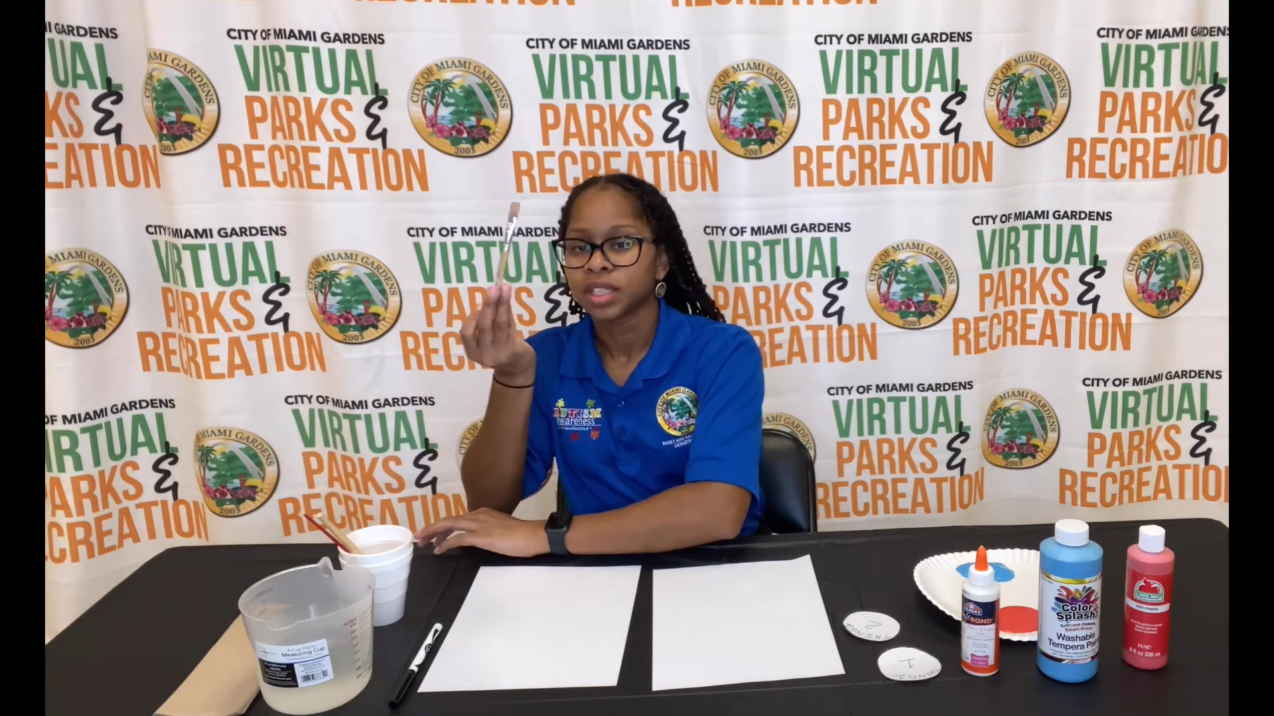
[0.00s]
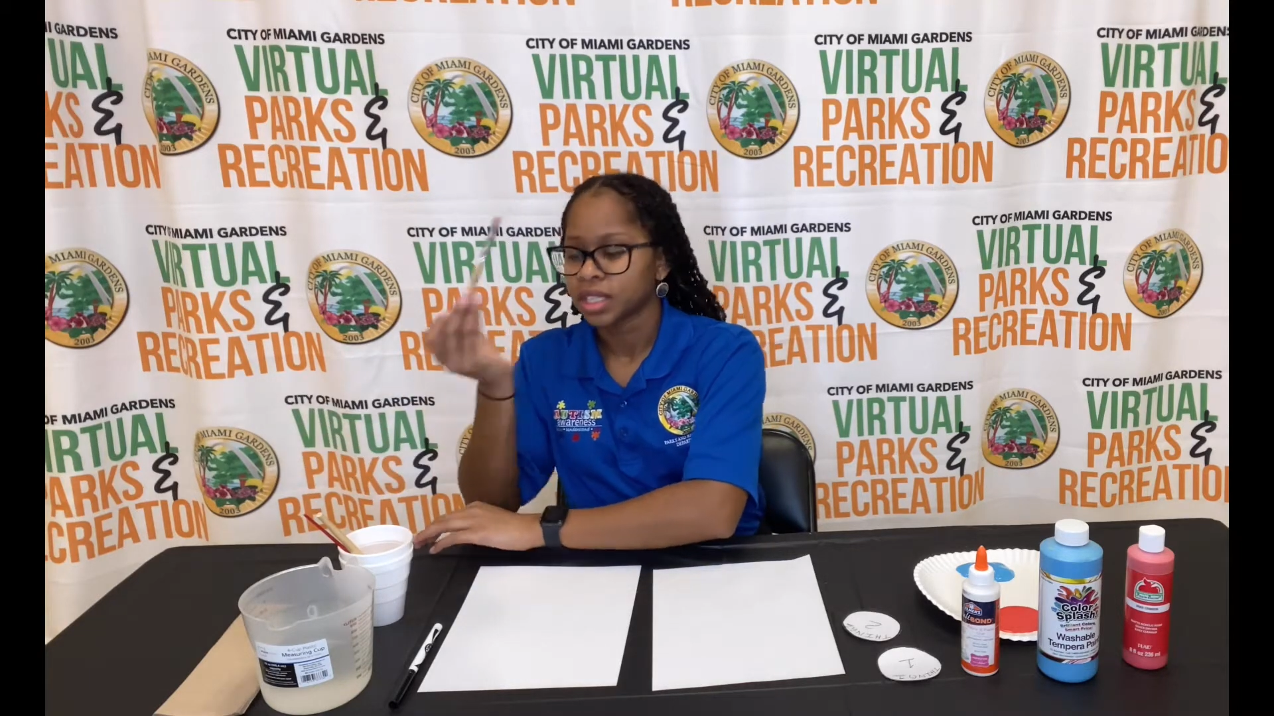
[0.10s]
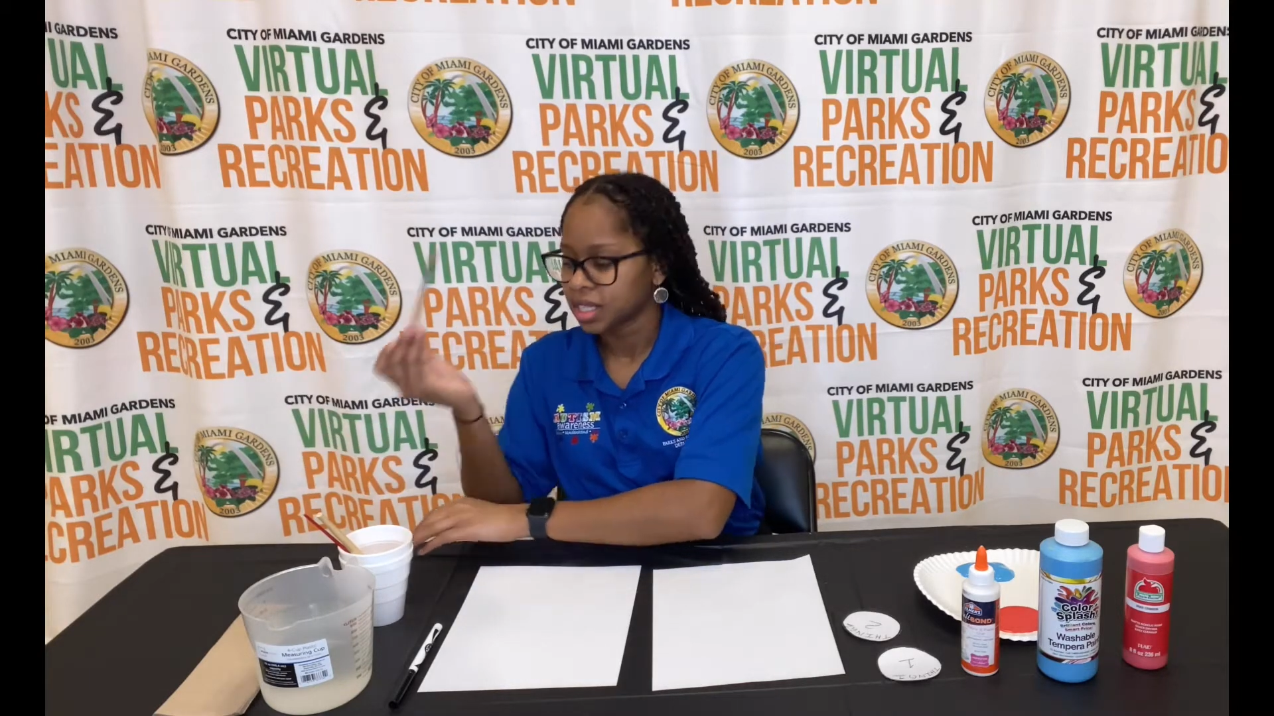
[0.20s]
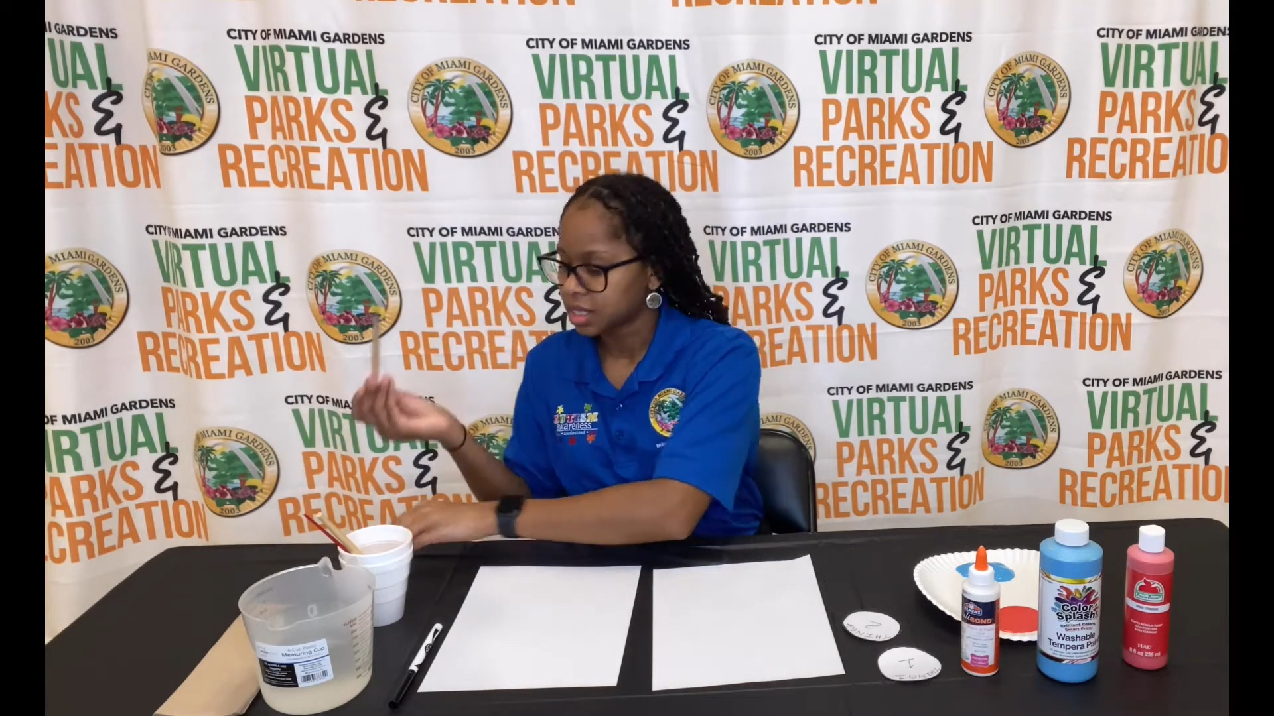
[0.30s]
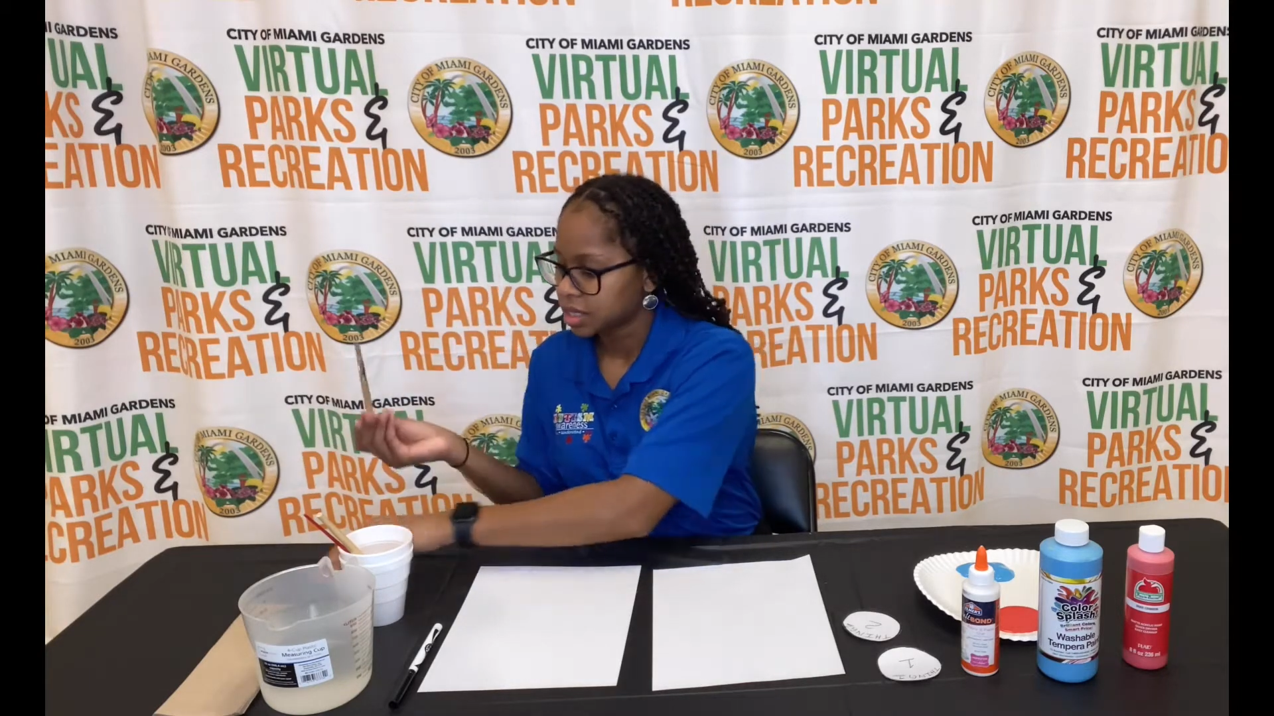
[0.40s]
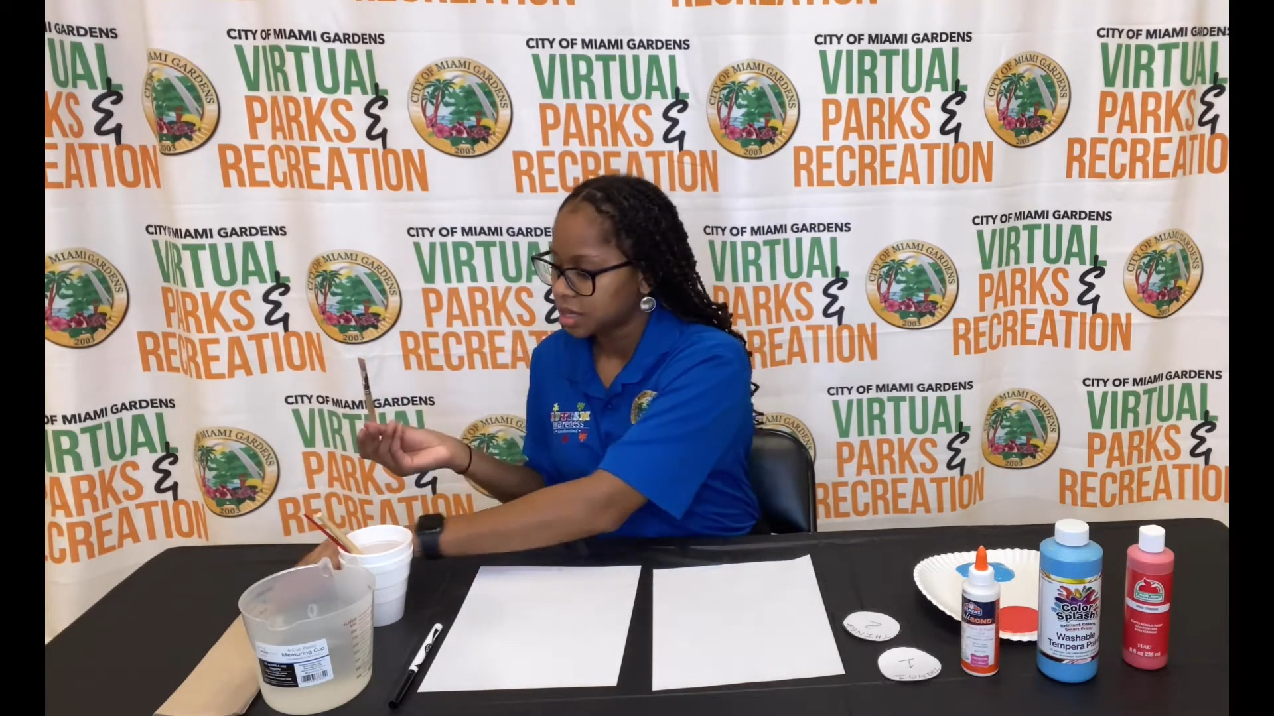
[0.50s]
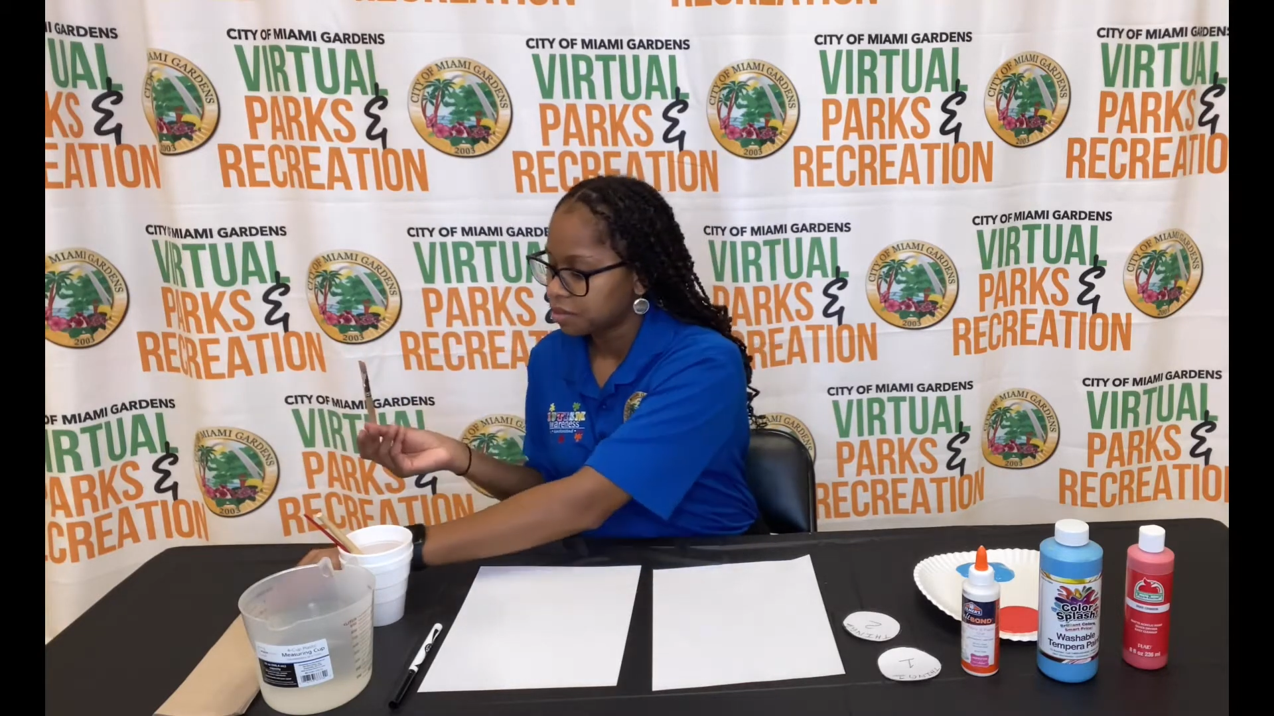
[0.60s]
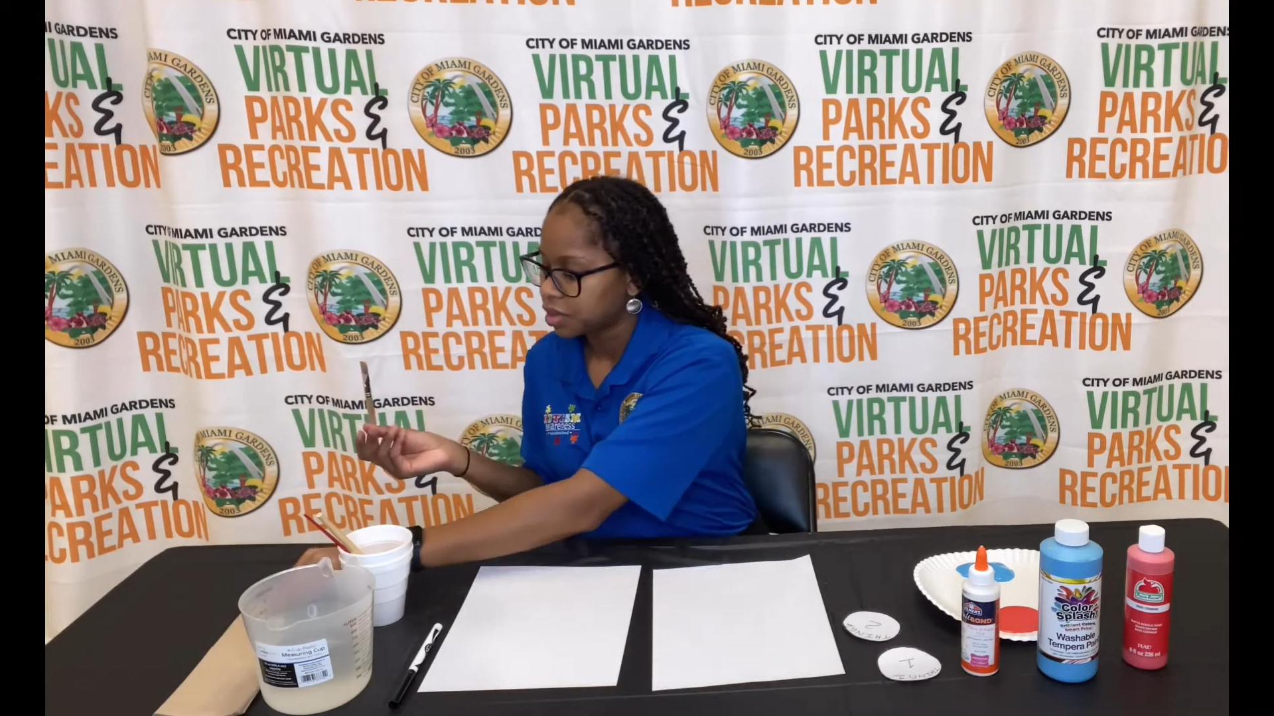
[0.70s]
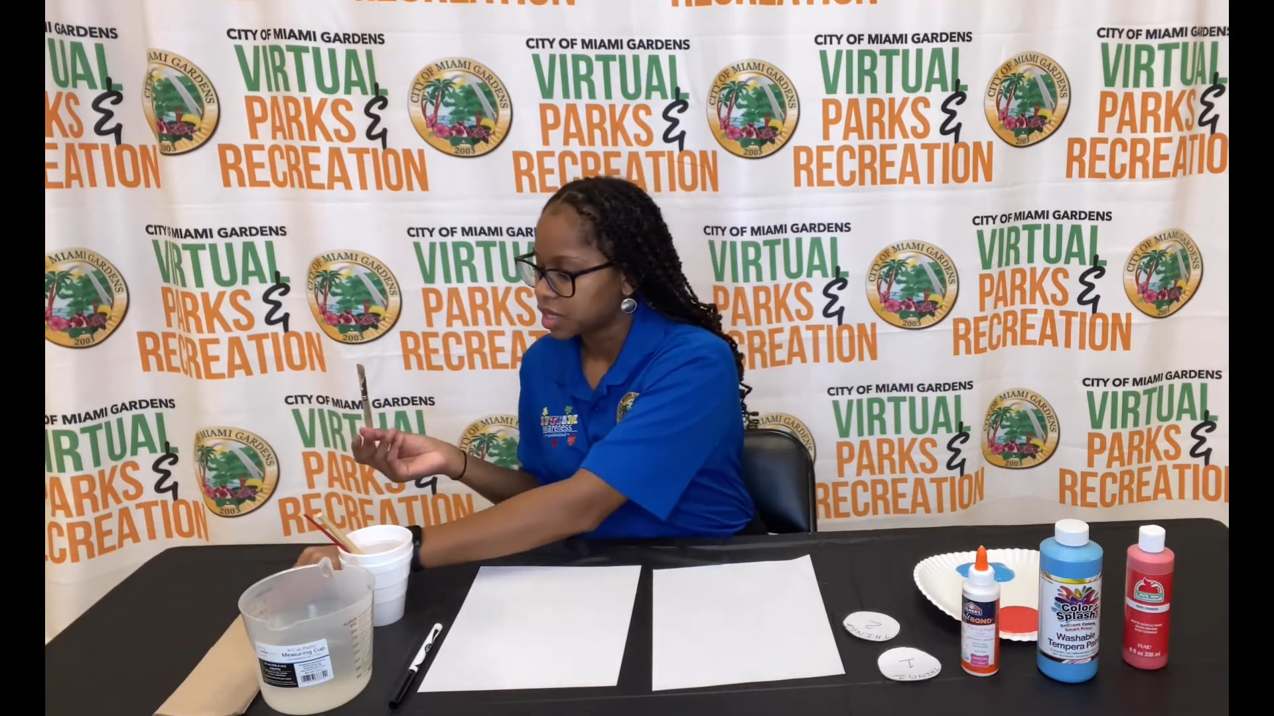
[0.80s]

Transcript: this and